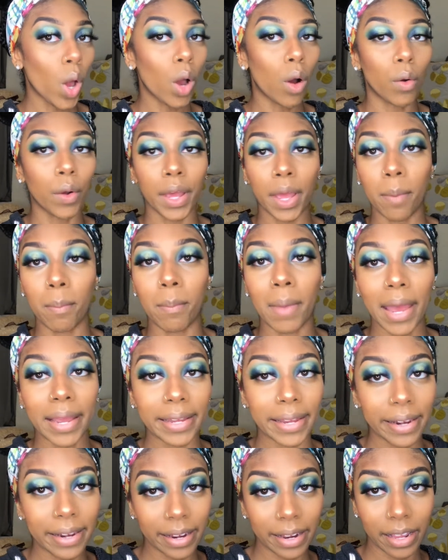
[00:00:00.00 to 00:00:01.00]
Okay,
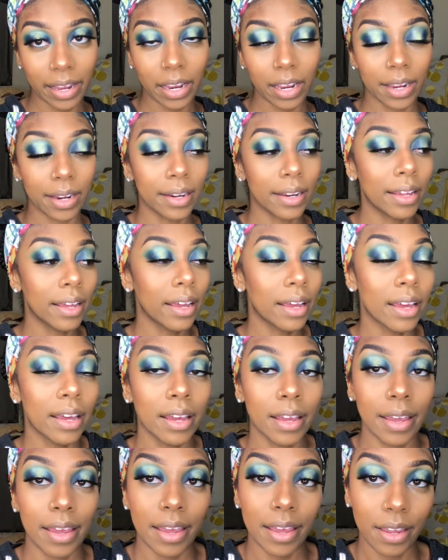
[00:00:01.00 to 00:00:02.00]
back at it again.
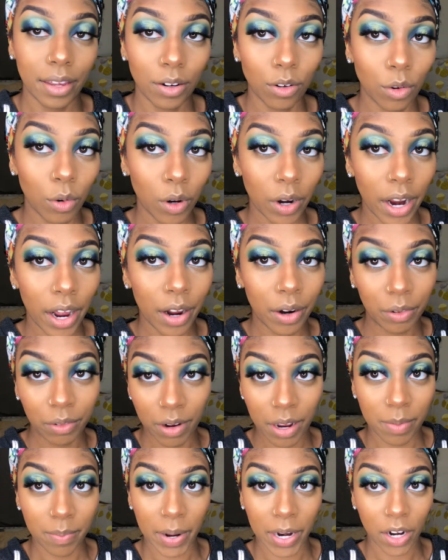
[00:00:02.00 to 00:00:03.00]
Ignore how
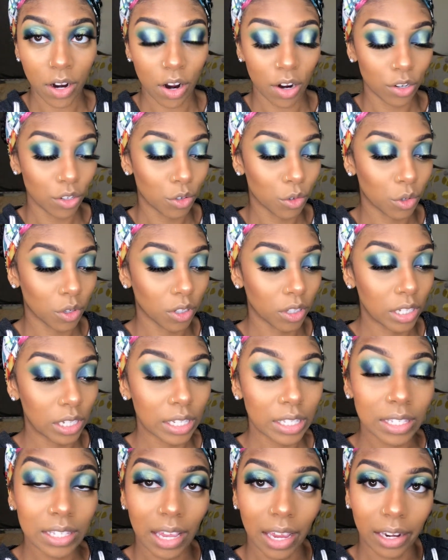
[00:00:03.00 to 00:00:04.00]
red my contour
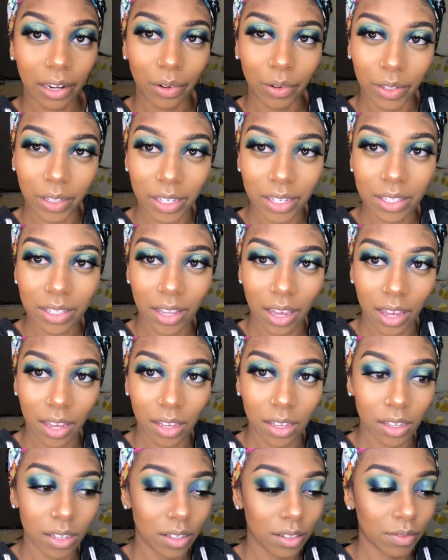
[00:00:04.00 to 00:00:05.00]
looks. I know it looks like,
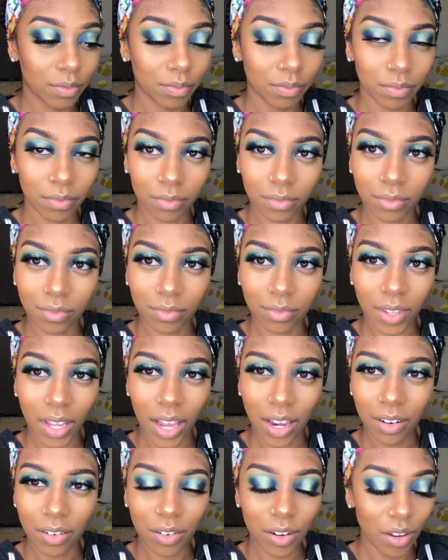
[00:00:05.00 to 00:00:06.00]

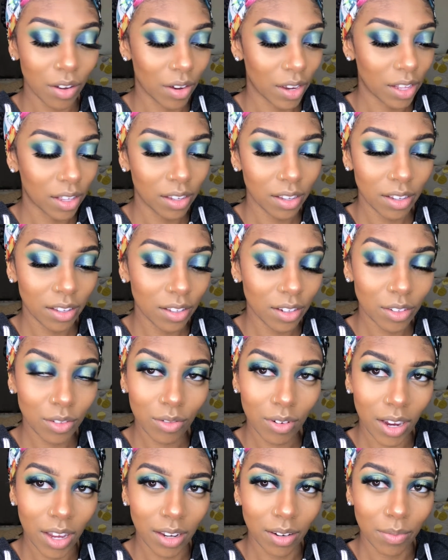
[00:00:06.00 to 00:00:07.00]
I don't know, it looks
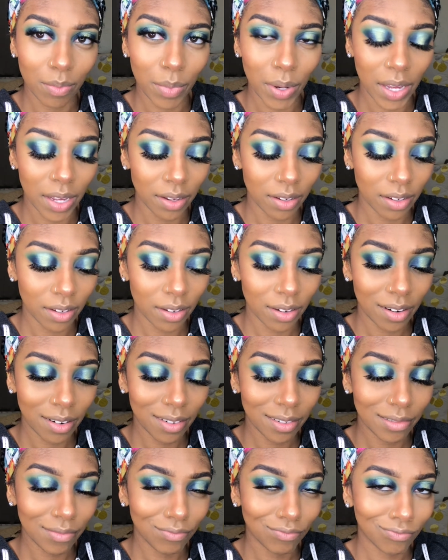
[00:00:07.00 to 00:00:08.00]
red, but
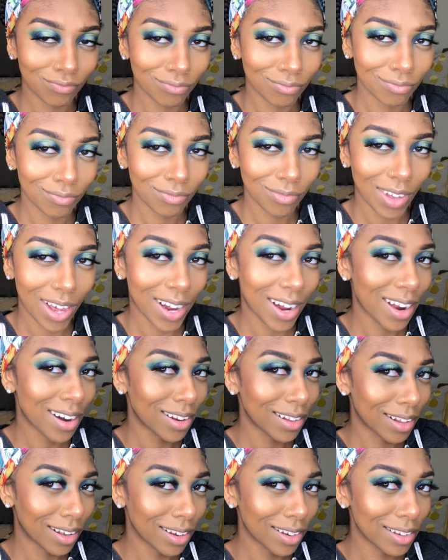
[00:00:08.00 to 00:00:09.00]
I kind
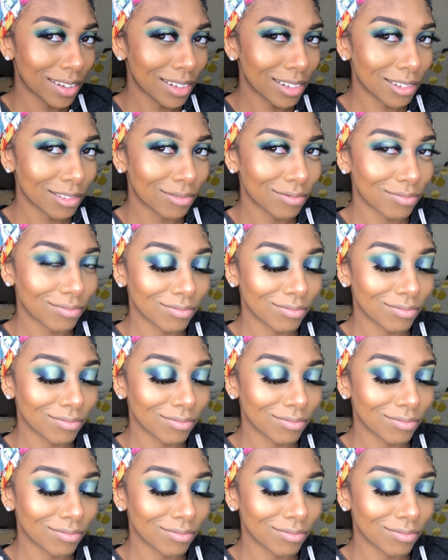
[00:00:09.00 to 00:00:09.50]
of like it.